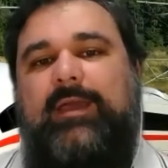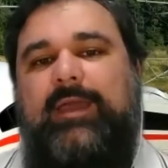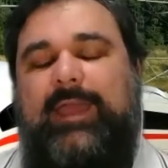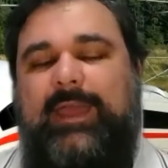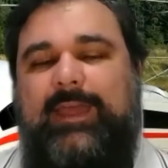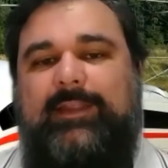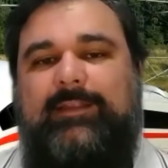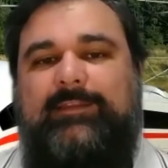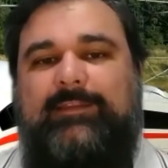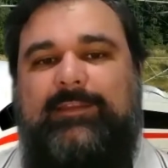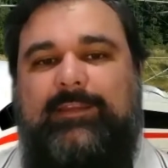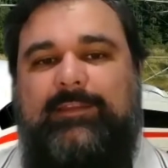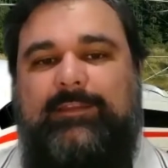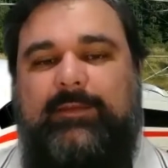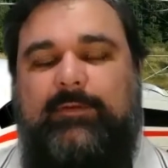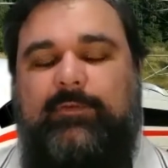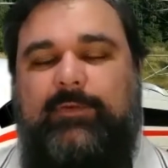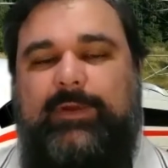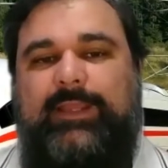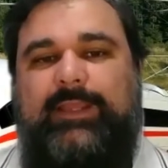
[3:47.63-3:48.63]
And
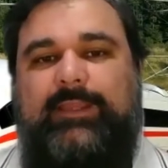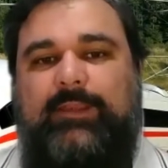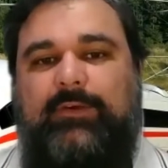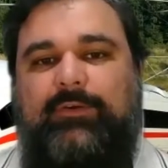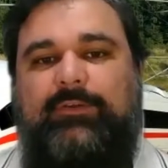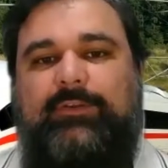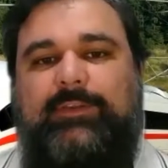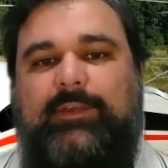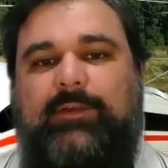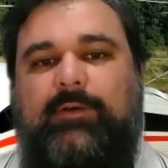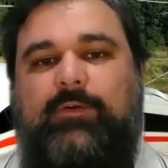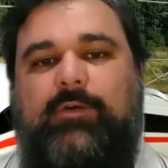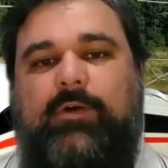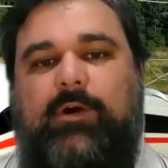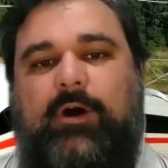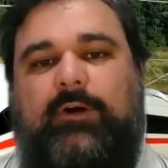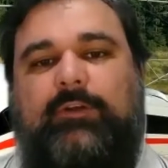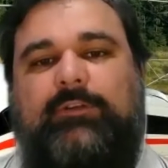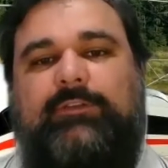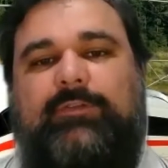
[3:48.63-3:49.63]
the Green New Deal
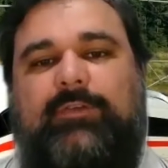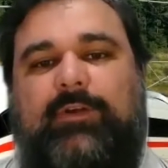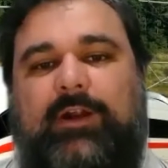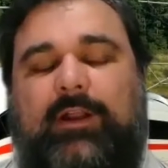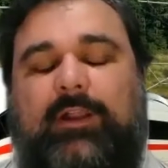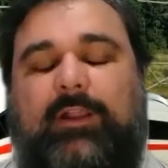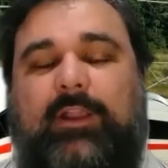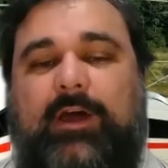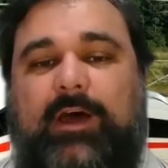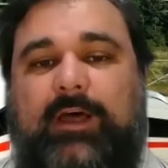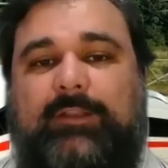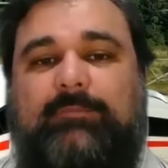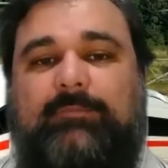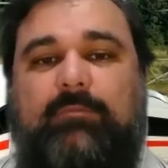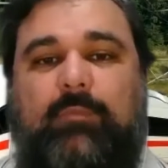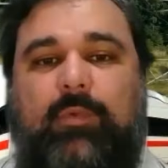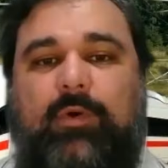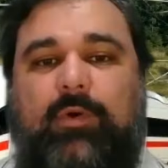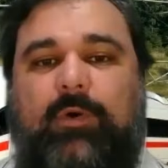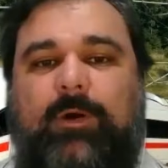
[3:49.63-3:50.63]
calls for a
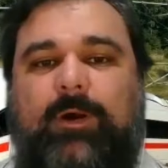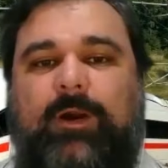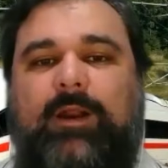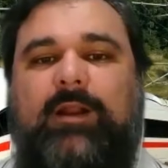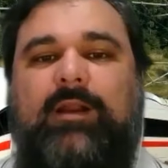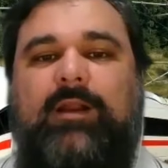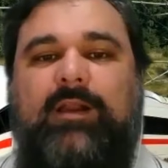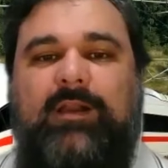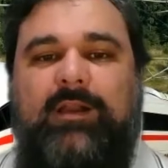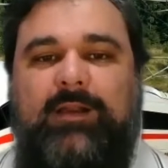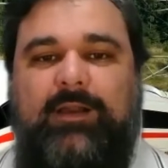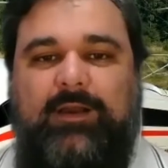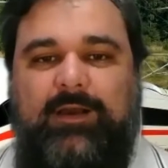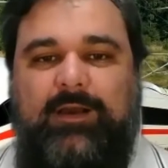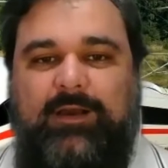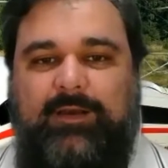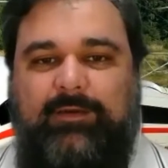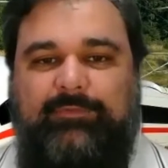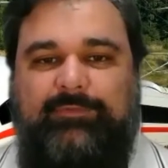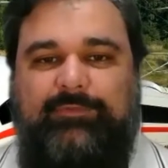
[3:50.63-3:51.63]
lot more
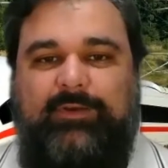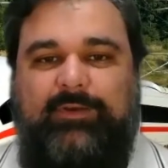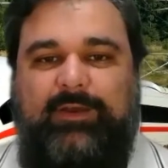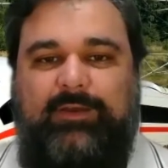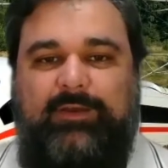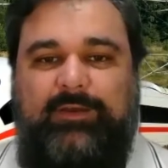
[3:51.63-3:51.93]
of